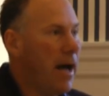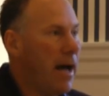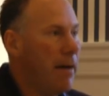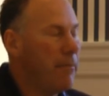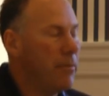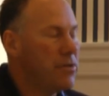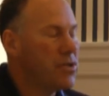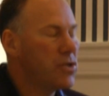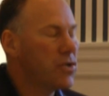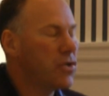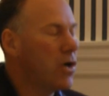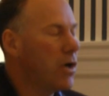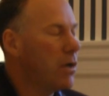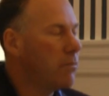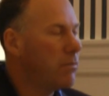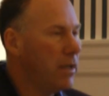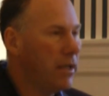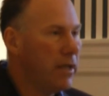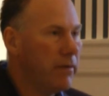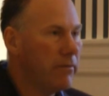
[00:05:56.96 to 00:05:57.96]
I'm a
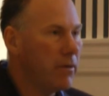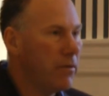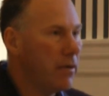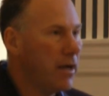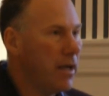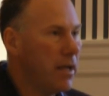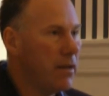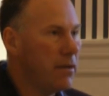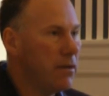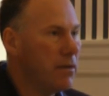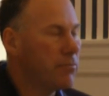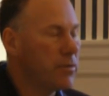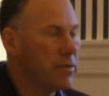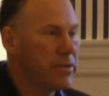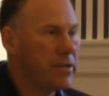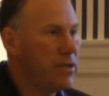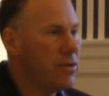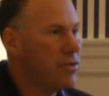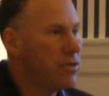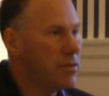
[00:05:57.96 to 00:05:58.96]
strong believer in the
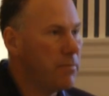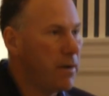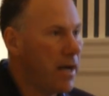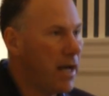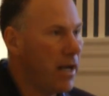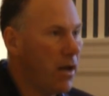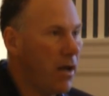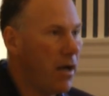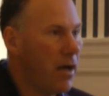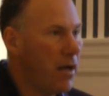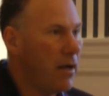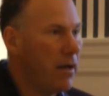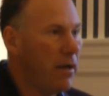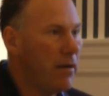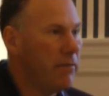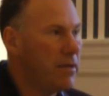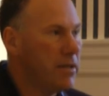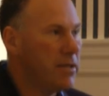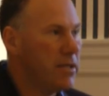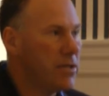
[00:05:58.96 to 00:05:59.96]
procedures bylaw
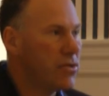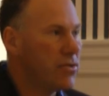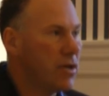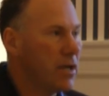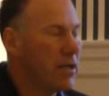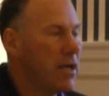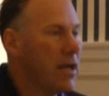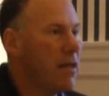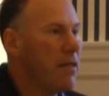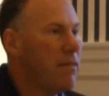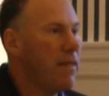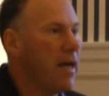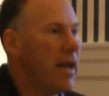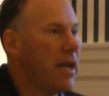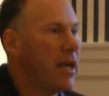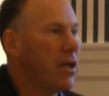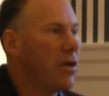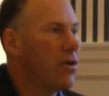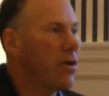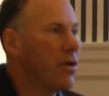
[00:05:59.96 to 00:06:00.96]
of the district
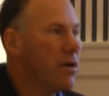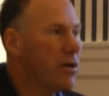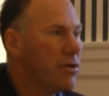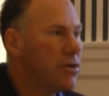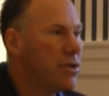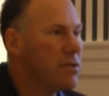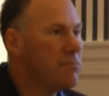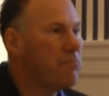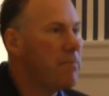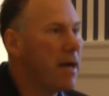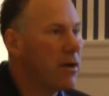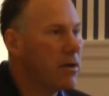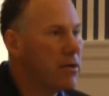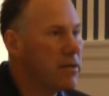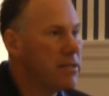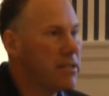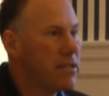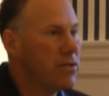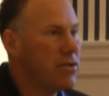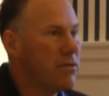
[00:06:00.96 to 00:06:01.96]
that encourages better
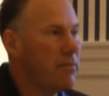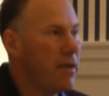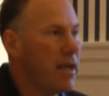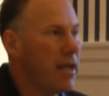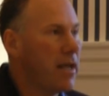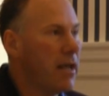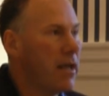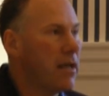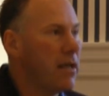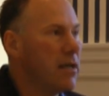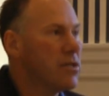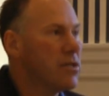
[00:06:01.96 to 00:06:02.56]
decision making